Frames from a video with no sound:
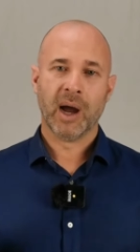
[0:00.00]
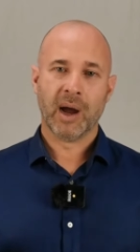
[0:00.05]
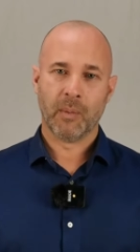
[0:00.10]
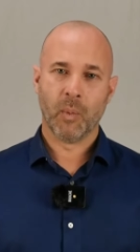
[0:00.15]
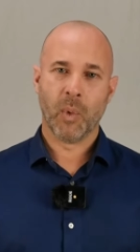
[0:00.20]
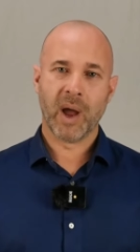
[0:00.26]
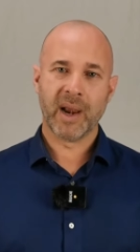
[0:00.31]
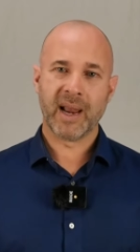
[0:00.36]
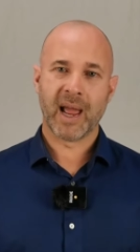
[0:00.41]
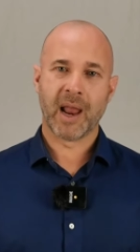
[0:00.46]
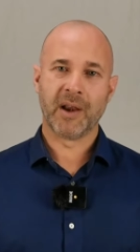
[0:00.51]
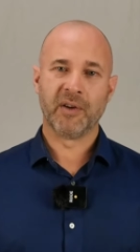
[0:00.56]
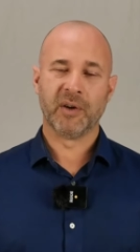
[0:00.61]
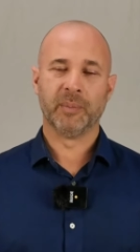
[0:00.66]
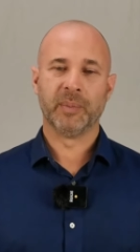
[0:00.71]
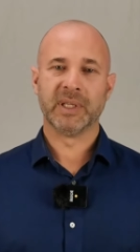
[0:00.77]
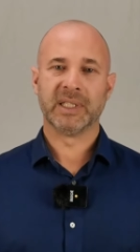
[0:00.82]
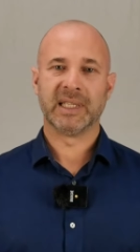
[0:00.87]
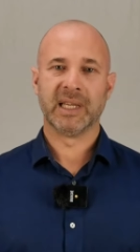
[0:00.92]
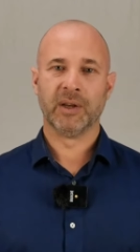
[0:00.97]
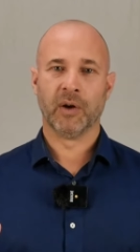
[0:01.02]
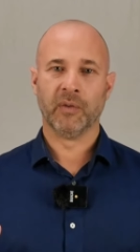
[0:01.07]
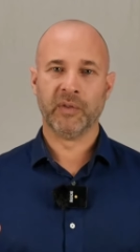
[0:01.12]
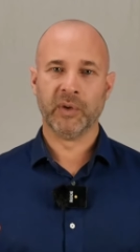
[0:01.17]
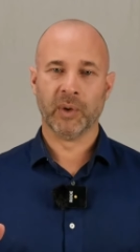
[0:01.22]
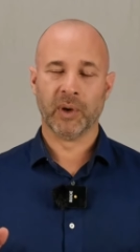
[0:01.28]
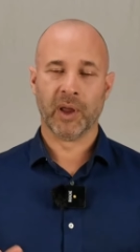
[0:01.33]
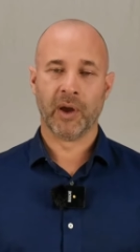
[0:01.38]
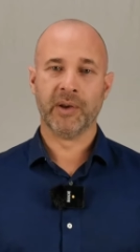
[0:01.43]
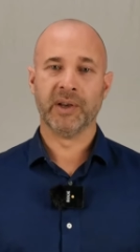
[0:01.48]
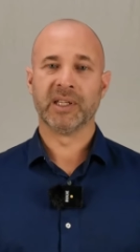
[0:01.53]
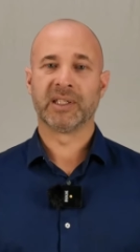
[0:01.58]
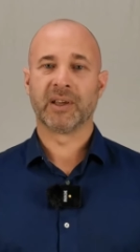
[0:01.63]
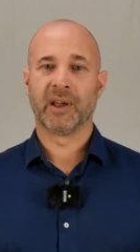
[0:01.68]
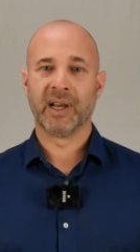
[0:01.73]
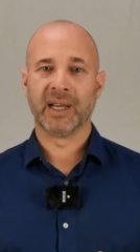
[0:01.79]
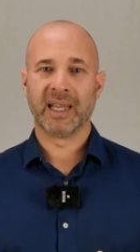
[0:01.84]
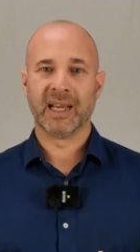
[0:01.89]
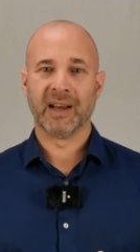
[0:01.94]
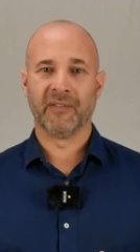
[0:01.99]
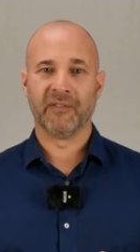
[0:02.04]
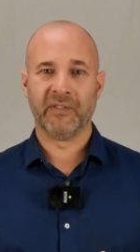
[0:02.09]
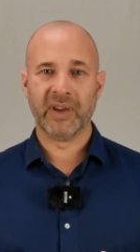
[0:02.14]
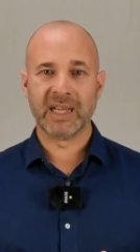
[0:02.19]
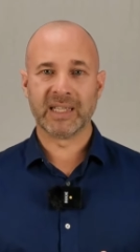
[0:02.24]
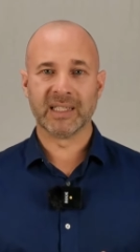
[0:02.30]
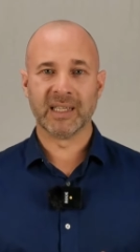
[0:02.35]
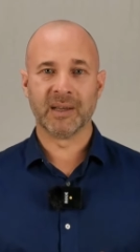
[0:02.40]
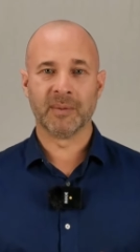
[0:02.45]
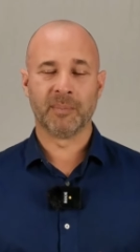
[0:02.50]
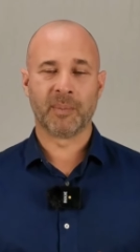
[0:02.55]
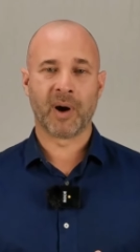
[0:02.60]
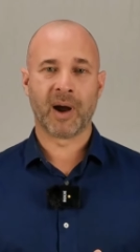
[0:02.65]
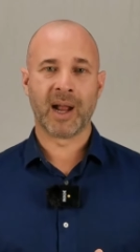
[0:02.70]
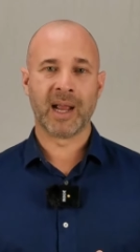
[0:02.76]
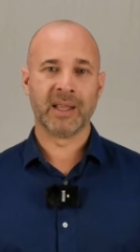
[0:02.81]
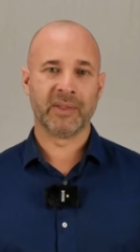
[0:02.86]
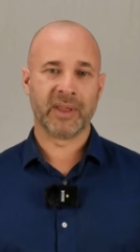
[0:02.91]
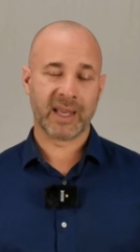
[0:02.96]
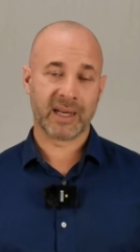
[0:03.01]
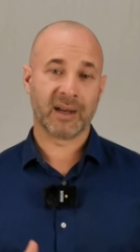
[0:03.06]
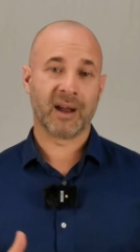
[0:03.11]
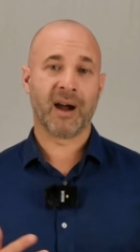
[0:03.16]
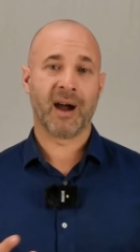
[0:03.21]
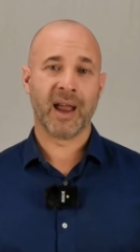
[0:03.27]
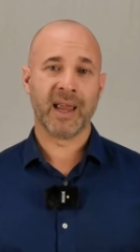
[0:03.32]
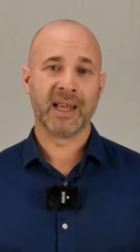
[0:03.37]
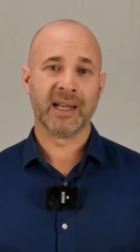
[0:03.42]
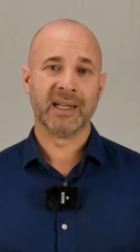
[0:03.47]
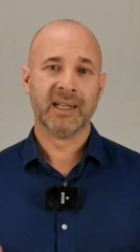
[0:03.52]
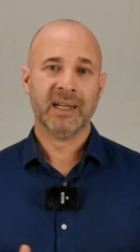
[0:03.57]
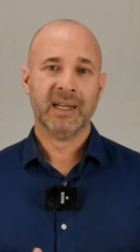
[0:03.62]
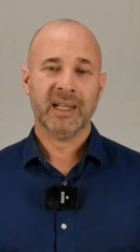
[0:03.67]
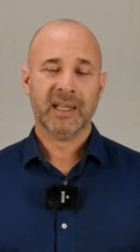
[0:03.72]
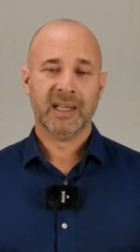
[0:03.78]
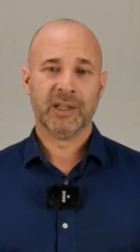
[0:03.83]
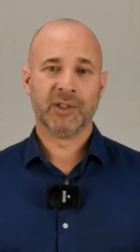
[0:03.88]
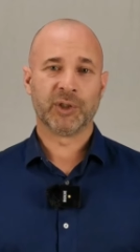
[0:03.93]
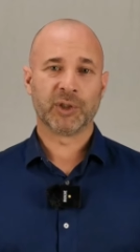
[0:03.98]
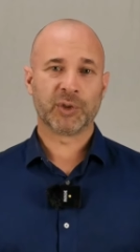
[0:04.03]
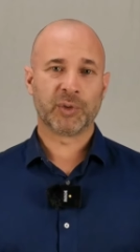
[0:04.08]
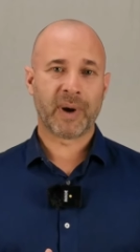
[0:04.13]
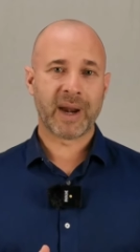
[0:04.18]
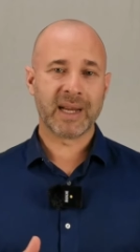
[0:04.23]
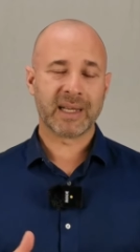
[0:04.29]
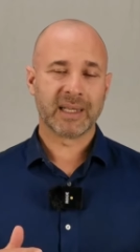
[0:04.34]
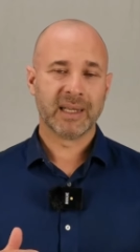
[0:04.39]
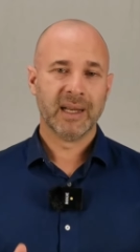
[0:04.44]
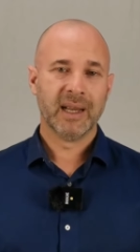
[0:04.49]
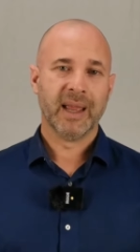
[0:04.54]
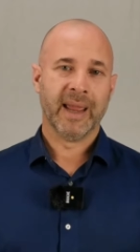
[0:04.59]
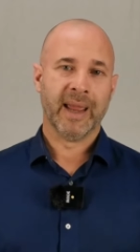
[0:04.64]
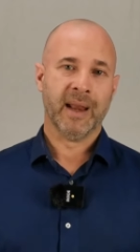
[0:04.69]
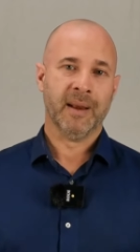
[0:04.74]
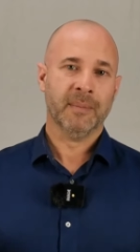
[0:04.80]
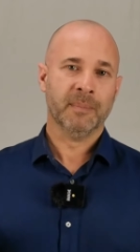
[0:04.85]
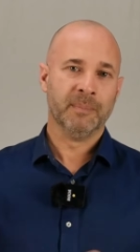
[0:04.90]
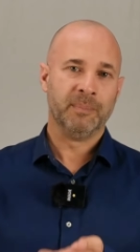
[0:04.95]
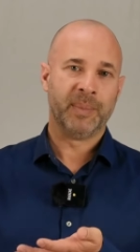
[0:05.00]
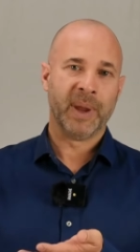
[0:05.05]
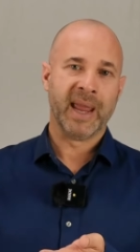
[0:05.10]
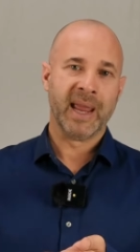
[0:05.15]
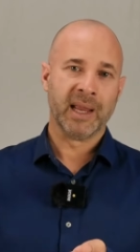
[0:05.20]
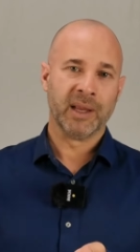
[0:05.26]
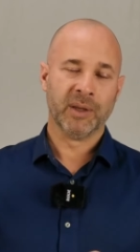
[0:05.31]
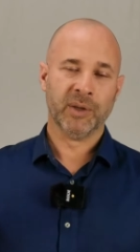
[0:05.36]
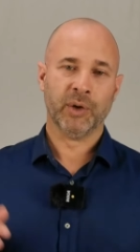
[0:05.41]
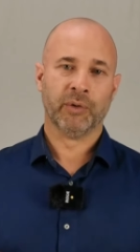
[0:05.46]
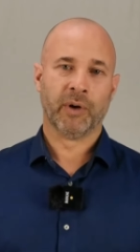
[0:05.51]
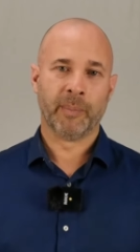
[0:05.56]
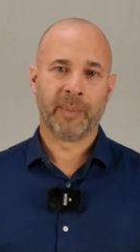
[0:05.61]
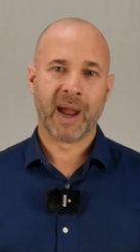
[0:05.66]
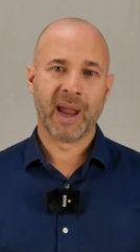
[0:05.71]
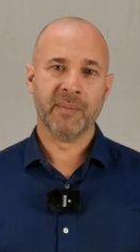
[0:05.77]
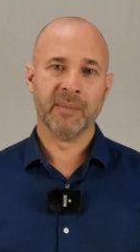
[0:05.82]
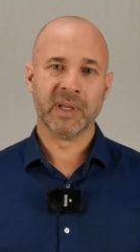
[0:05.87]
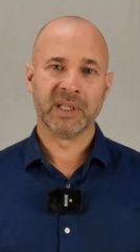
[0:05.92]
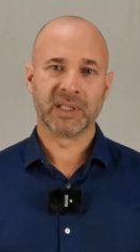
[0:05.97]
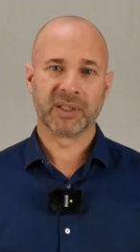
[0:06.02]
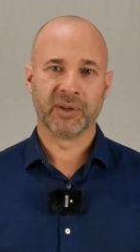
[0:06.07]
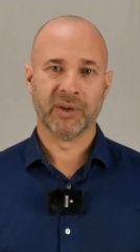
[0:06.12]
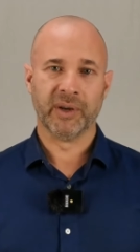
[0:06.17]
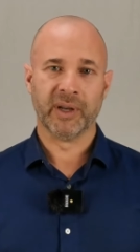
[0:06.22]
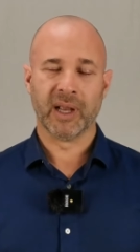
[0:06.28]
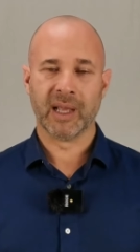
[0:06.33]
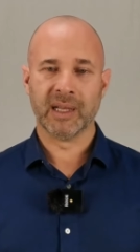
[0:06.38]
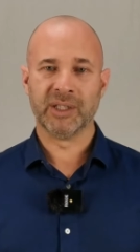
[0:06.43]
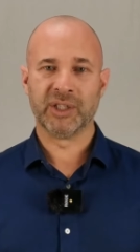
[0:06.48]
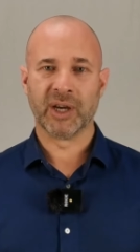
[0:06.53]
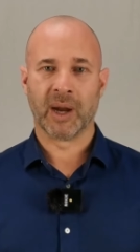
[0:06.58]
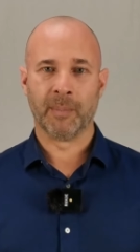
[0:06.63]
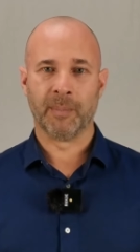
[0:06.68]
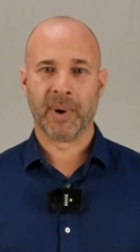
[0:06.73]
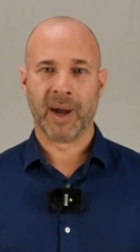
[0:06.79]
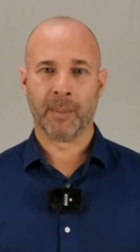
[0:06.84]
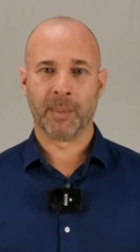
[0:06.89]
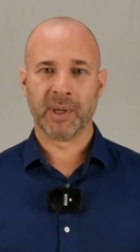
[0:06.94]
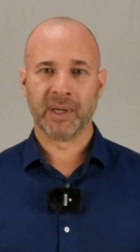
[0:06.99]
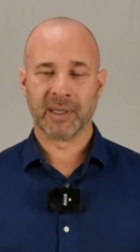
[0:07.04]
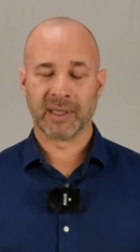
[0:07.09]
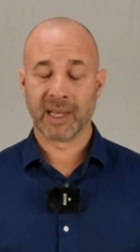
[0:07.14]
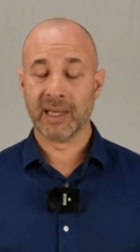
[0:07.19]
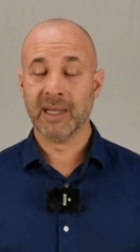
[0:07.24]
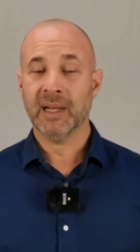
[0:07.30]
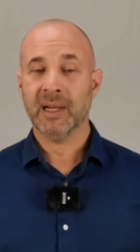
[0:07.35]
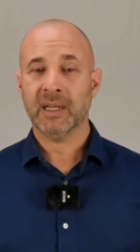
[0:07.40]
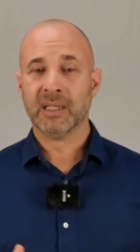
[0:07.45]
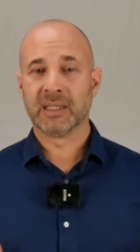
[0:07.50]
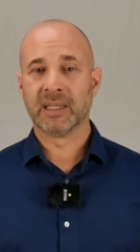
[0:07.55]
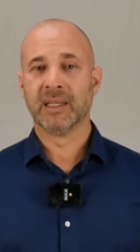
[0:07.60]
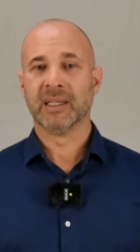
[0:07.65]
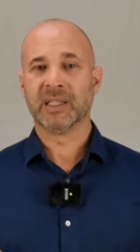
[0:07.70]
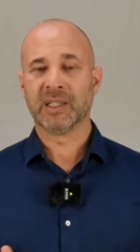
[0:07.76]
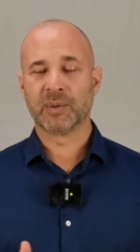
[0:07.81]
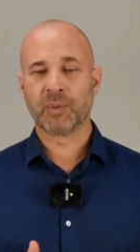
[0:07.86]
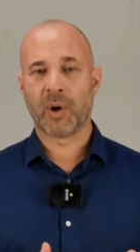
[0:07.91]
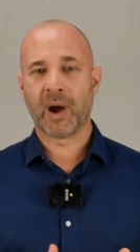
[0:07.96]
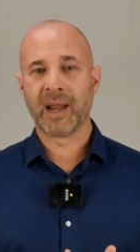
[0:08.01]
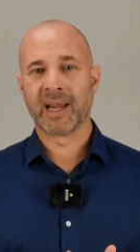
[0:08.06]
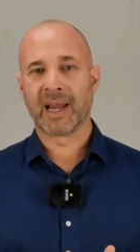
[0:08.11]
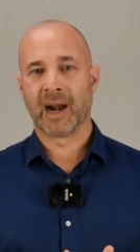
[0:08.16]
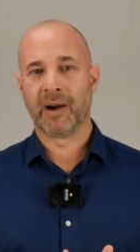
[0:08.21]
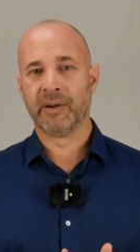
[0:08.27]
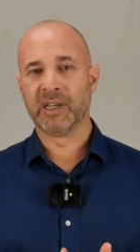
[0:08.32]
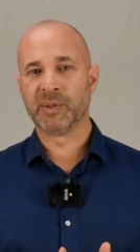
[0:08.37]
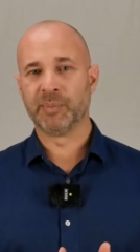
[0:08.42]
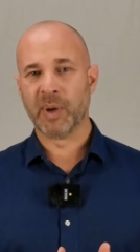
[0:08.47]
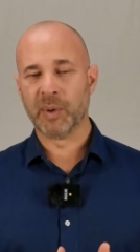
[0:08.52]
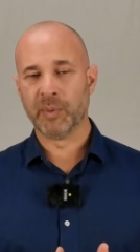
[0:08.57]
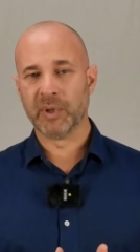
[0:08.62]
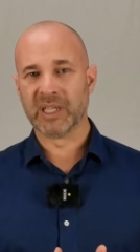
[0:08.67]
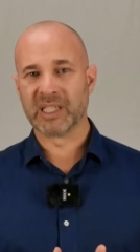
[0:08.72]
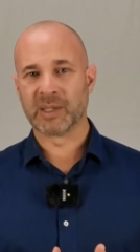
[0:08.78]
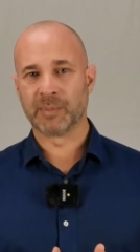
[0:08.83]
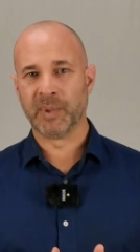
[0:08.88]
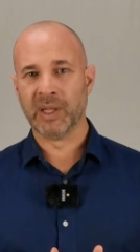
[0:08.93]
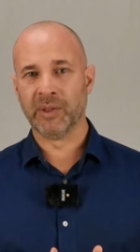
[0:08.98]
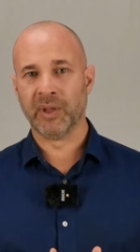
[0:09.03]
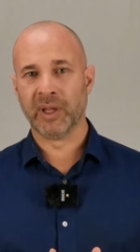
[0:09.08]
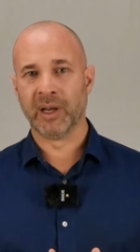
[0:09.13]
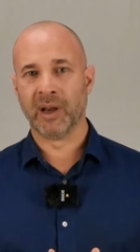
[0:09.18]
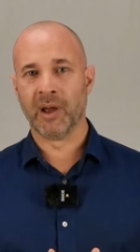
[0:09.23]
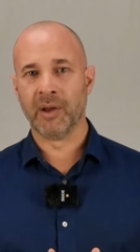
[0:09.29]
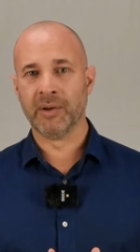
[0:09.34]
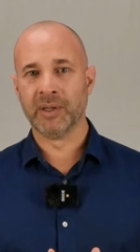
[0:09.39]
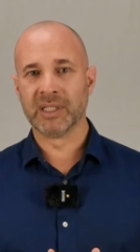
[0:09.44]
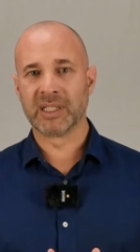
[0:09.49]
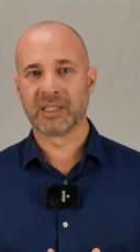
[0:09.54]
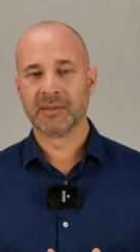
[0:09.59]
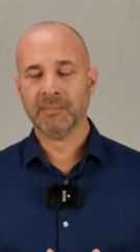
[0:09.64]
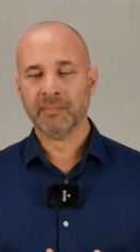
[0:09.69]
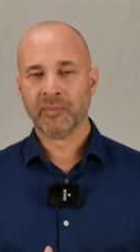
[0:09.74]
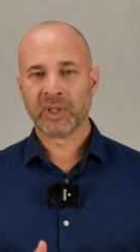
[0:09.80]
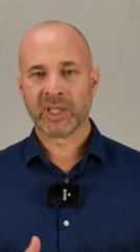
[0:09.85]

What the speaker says: 100% of your loan is going to get affected by that higher interest rate, and bang, your repayments could jump up. Okay, so this is why I encourage people to split their loans.